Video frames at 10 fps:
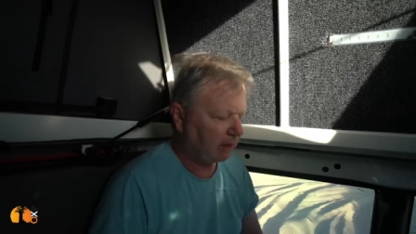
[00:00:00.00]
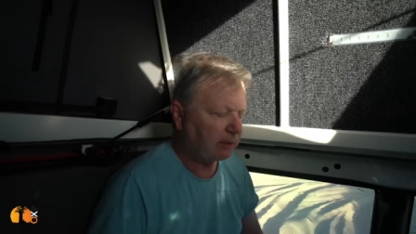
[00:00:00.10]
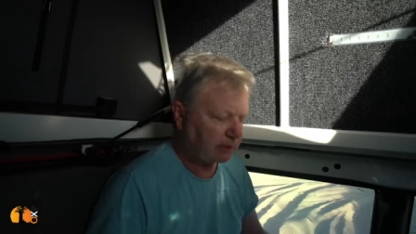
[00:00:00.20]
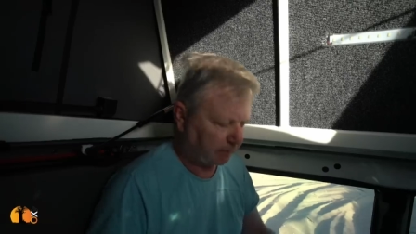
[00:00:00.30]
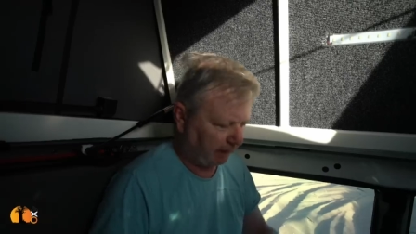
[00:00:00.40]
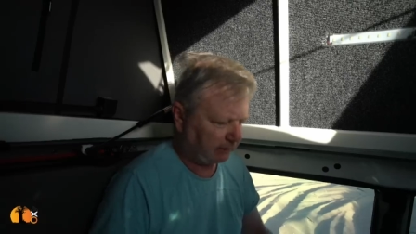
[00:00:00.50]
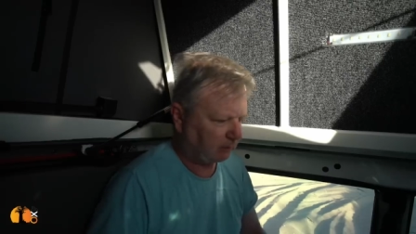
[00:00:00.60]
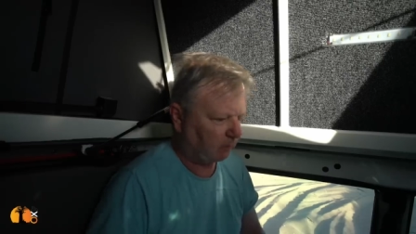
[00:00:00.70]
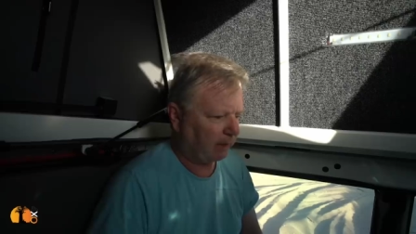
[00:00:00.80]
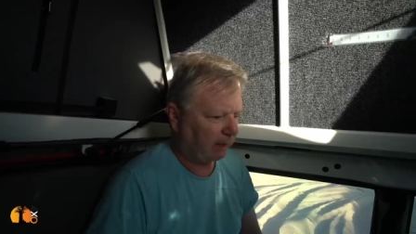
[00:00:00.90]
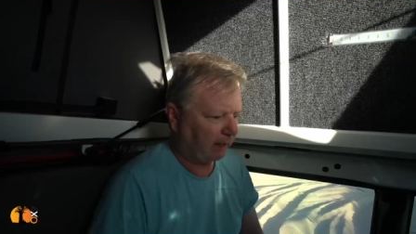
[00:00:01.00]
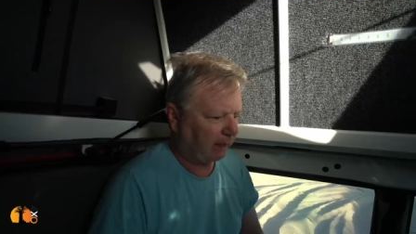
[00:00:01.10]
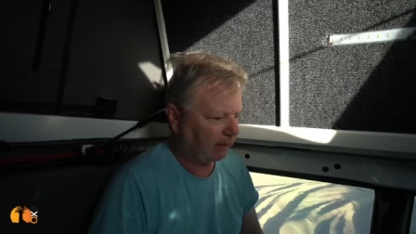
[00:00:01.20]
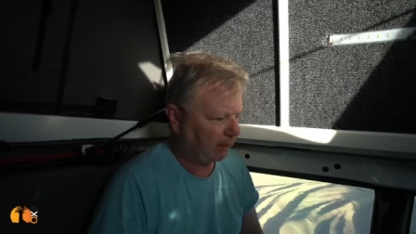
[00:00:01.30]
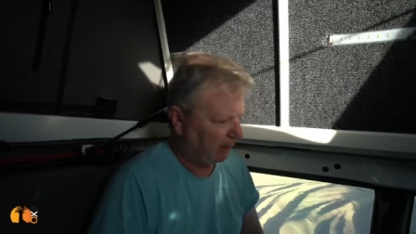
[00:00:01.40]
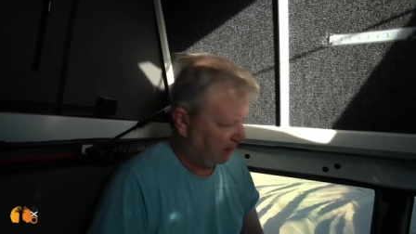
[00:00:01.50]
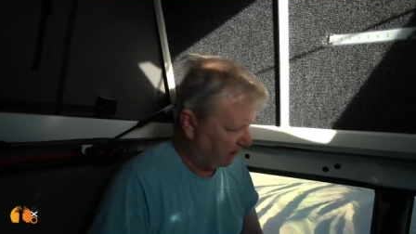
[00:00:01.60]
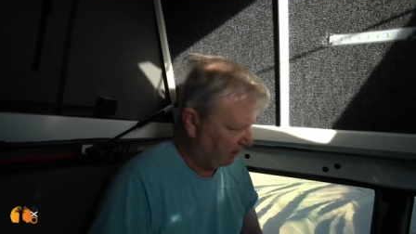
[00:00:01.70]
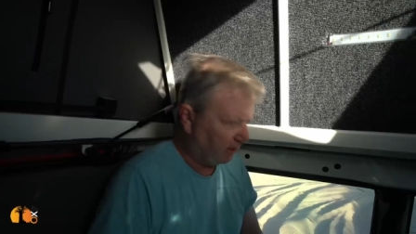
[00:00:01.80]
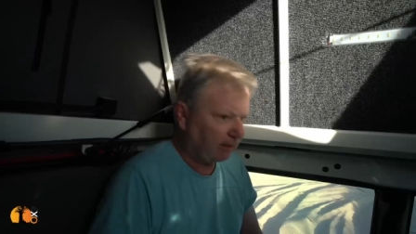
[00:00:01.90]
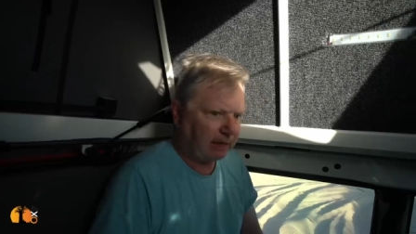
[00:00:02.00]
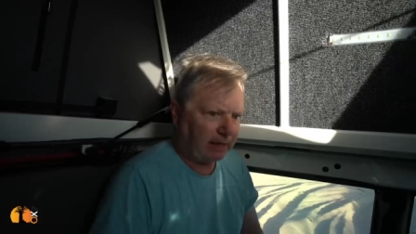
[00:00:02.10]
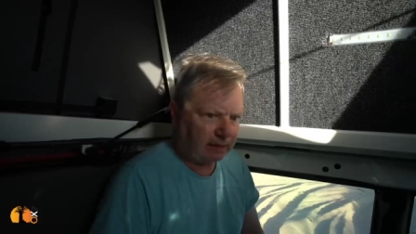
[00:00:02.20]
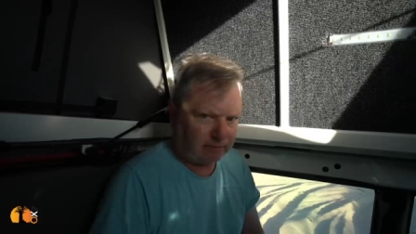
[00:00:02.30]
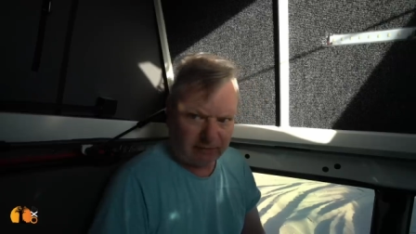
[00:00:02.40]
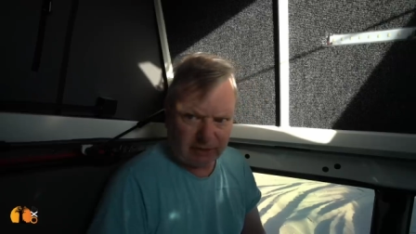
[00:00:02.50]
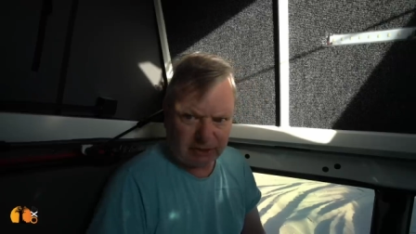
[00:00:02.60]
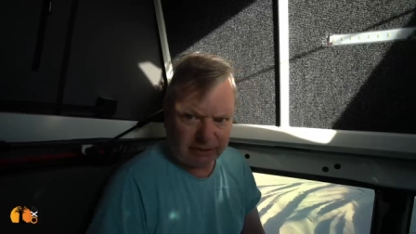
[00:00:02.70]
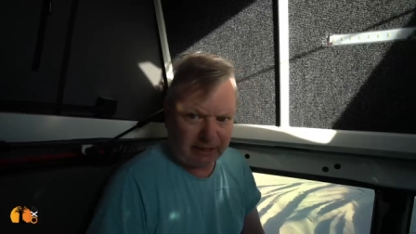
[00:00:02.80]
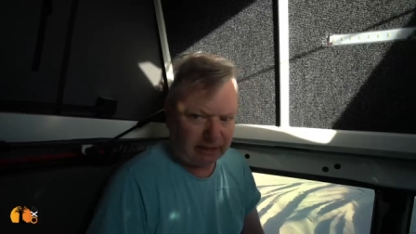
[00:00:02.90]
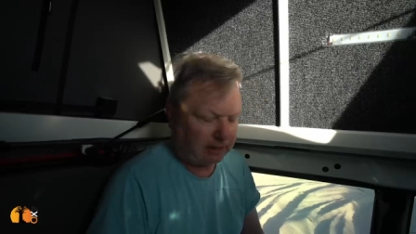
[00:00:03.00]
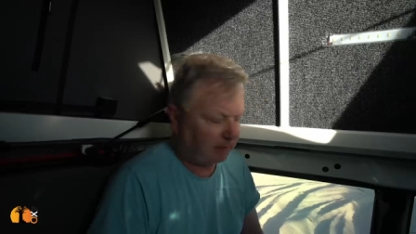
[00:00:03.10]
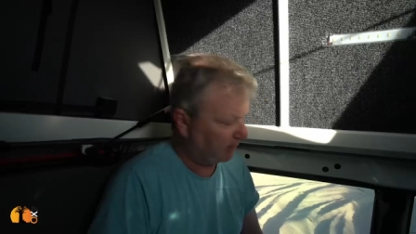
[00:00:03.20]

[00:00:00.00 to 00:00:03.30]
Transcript: So I packed it away again and eventually ended up